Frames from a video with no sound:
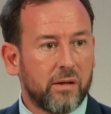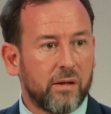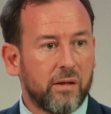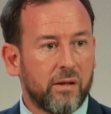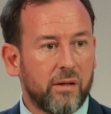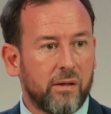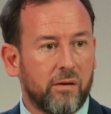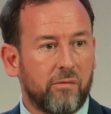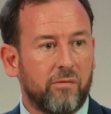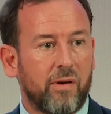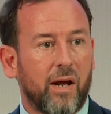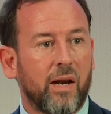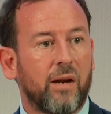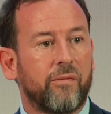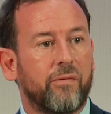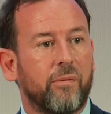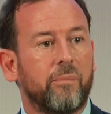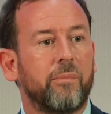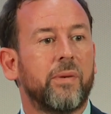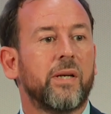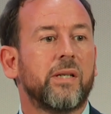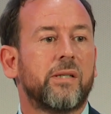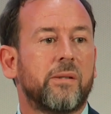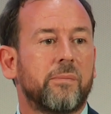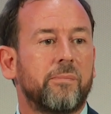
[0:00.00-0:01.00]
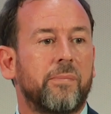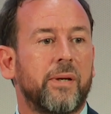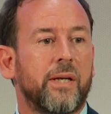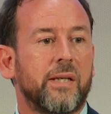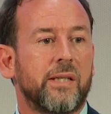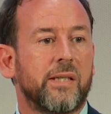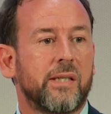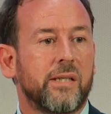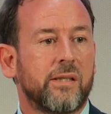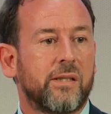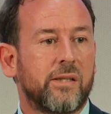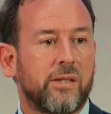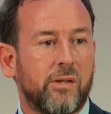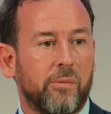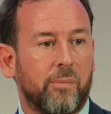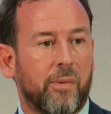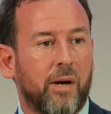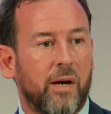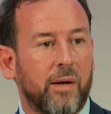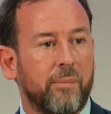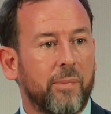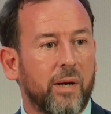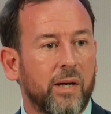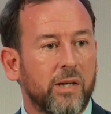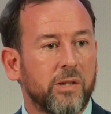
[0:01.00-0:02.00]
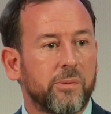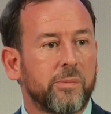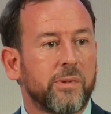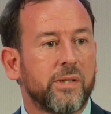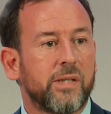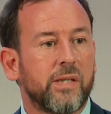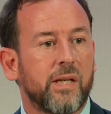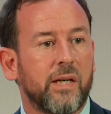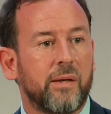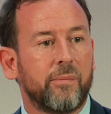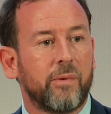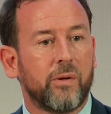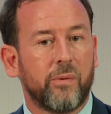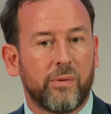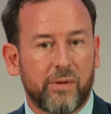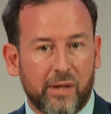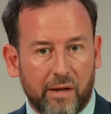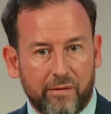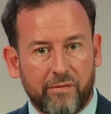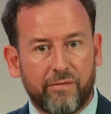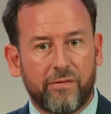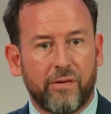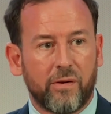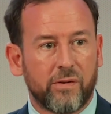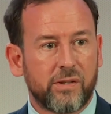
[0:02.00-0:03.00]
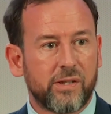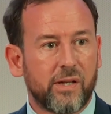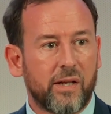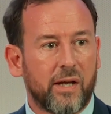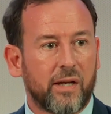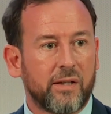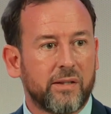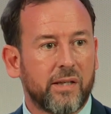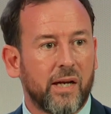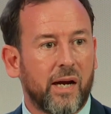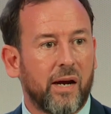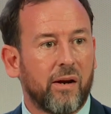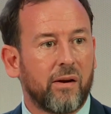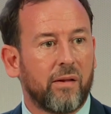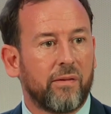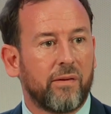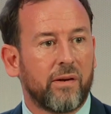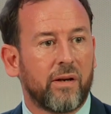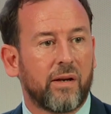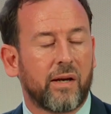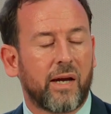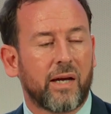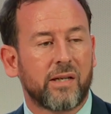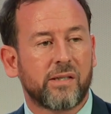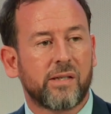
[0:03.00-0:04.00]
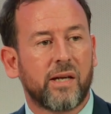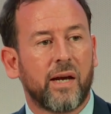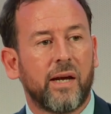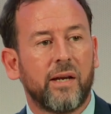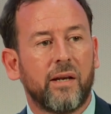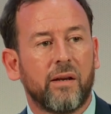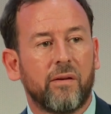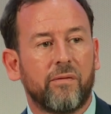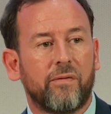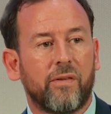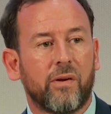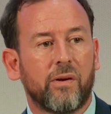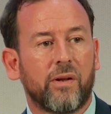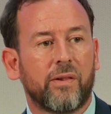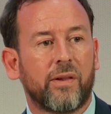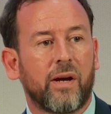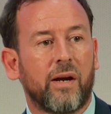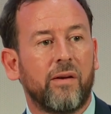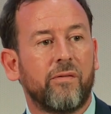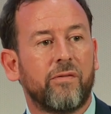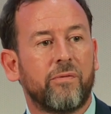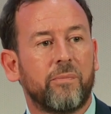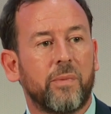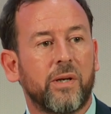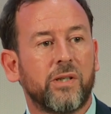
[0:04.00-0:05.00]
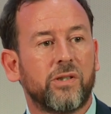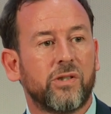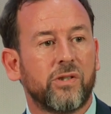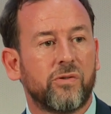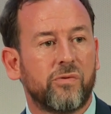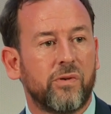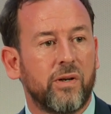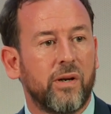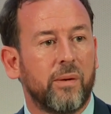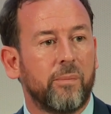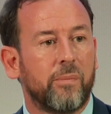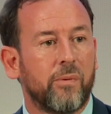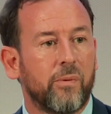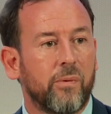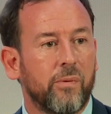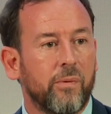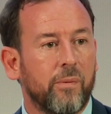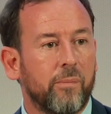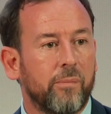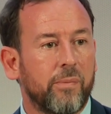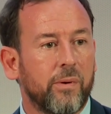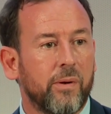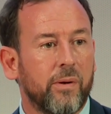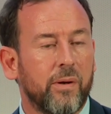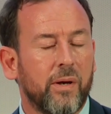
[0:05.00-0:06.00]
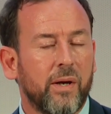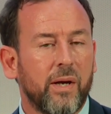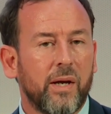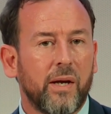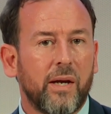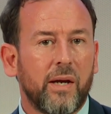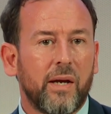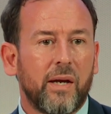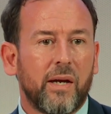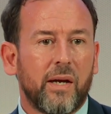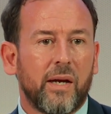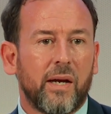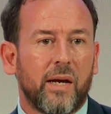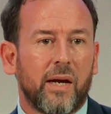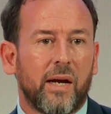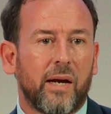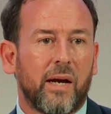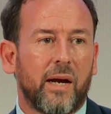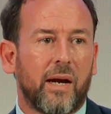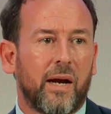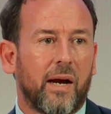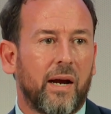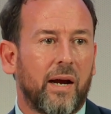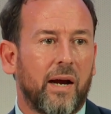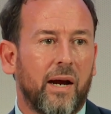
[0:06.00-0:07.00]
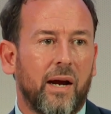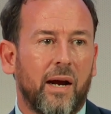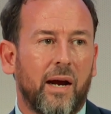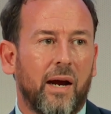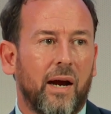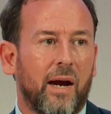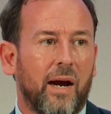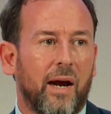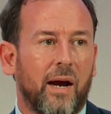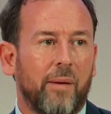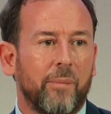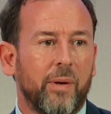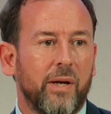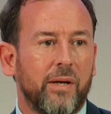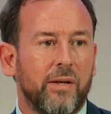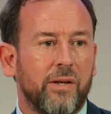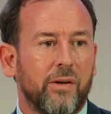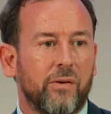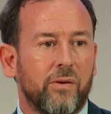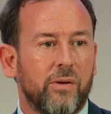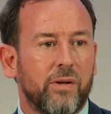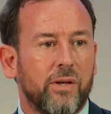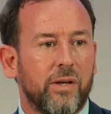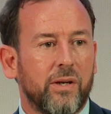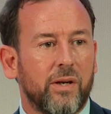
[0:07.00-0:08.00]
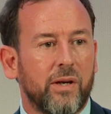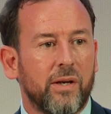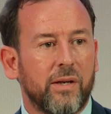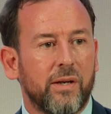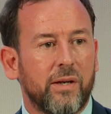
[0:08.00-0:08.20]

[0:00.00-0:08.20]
the relevant bits and pieces to my management team, who would then filter that down. I think the cascading of that information is really important. But I mean,